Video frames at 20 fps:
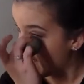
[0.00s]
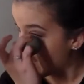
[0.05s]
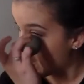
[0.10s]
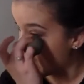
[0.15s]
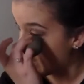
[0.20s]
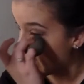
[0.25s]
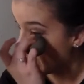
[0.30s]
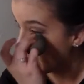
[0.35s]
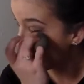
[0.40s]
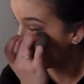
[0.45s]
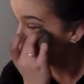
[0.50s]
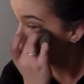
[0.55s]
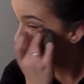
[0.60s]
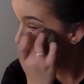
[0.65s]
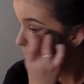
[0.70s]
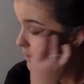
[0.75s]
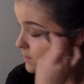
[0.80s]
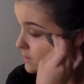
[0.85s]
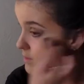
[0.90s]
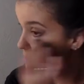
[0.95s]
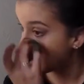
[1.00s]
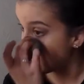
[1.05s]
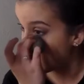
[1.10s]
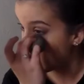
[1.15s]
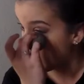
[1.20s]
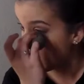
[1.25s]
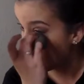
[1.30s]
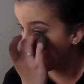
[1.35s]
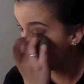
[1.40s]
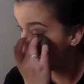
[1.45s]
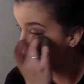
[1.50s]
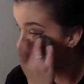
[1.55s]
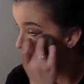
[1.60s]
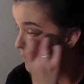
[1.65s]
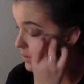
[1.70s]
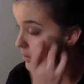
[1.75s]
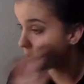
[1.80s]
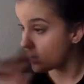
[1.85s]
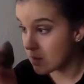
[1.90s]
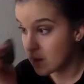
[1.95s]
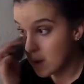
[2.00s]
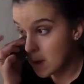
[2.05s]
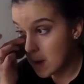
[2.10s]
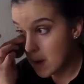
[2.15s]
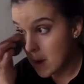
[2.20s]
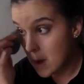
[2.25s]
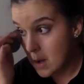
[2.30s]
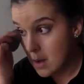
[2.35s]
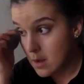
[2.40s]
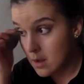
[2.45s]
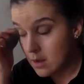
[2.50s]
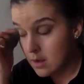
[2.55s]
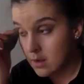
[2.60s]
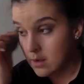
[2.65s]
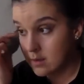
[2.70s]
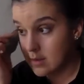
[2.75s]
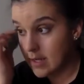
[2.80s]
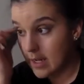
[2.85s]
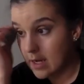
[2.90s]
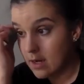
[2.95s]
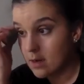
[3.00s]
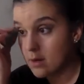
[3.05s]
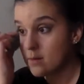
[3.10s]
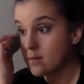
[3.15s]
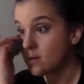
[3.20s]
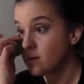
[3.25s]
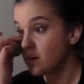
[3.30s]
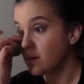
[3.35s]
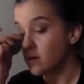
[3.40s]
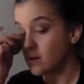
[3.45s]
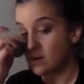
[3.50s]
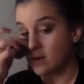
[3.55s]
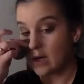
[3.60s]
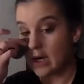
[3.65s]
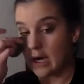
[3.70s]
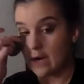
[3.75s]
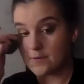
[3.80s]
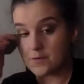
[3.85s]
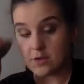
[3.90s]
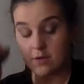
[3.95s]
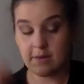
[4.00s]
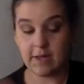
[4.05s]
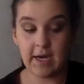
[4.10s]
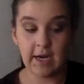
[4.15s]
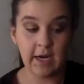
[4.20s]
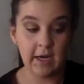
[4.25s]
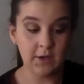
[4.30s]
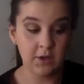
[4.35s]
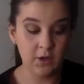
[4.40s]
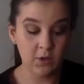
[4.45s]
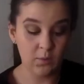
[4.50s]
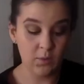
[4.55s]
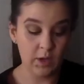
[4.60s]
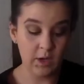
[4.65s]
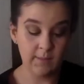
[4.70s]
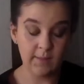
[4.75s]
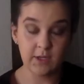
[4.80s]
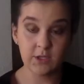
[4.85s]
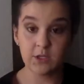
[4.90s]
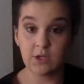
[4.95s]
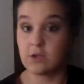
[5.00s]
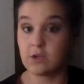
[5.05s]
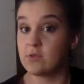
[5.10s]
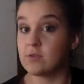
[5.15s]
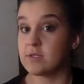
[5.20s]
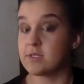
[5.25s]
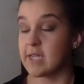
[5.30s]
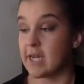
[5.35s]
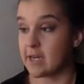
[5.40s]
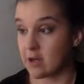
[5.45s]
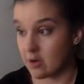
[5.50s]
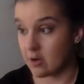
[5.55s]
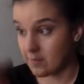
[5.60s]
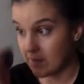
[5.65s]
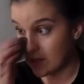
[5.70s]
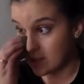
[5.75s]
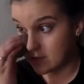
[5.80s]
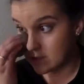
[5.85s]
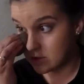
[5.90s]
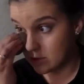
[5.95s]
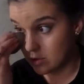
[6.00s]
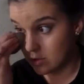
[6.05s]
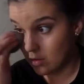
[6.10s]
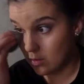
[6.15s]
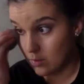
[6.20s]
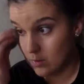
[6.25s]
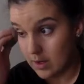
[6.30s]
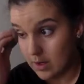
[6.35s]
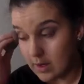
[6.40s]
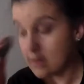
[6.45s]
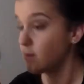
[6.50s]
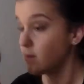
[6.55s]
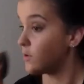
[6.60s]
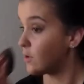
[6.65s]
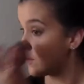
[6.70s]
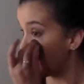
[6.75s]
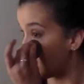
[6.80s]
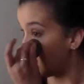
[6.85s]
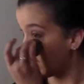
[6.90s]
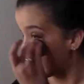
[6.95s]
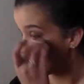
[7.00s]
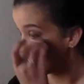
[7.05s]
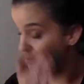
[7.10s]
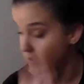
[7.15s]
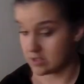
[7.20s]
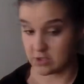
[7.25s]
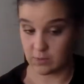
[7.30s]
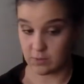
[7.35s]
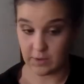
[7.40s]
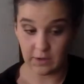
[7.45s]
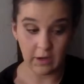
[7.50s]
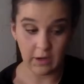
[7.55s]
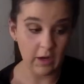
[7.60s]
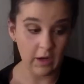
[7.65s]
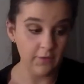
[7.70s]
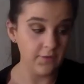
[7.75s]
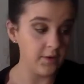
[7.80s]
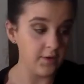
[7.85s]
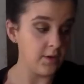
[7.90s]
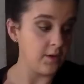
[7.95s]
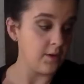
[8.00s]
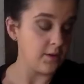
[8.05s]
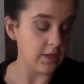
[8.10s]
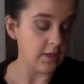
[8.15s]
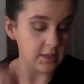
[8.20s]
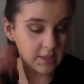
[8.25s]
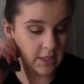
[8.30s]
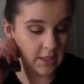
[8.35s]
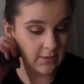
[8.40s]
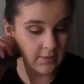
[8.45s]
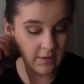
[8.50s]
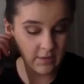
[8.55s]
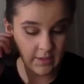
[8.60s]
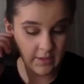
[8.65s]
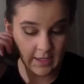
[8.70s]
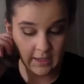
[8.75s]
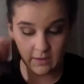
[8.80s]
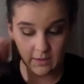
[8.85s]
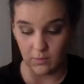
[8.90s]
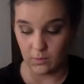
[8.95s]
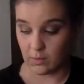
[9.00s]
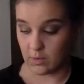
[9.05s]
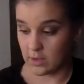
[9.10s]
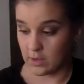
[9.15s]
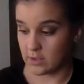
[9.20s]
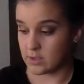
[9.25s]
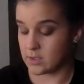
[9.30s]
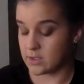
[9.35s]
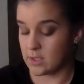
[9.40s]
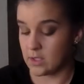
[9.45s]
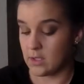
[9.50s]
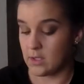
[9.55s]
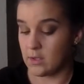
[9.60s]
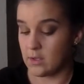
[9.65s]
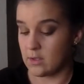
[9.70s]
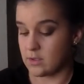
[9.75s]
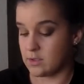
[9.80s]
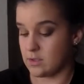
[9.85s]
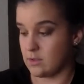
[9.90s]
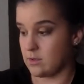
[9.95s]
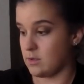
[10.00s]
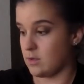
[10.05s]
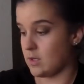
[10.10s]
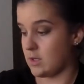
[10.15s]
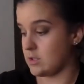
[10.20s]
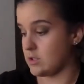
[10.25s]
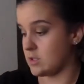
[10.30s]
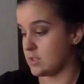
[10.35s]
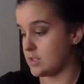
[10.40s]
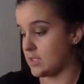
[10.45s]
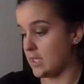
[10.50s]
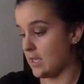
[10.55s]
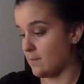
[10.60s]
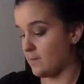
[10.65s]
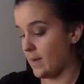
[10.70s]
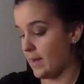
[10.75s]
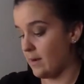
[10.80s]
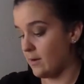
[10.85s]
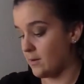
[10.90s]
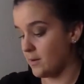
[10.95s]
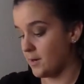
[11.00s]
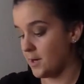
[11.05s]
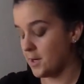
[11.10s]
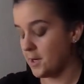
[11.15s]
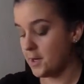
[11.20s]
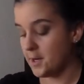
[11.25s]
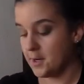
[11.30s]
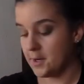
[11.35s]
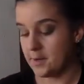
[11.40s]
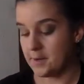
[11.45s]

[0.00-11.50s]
Okay, so now, after that, you want to make sure you set your face, because you don't want your makeup to sweat off. It's even like worse. So you can just take powder.